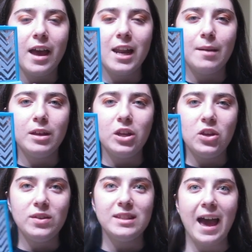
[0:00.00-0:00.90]
and I'm gonna
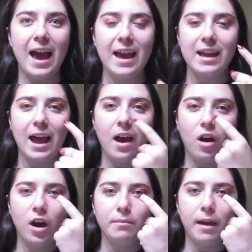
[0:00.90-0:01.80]
use that
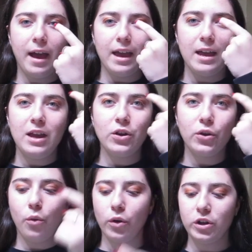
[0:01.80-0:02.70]
on my
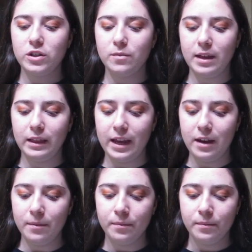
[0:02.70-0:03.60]
inner corners of my
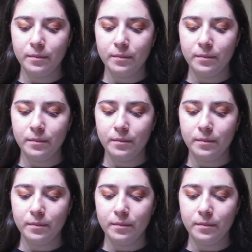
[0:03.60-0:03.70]
lid.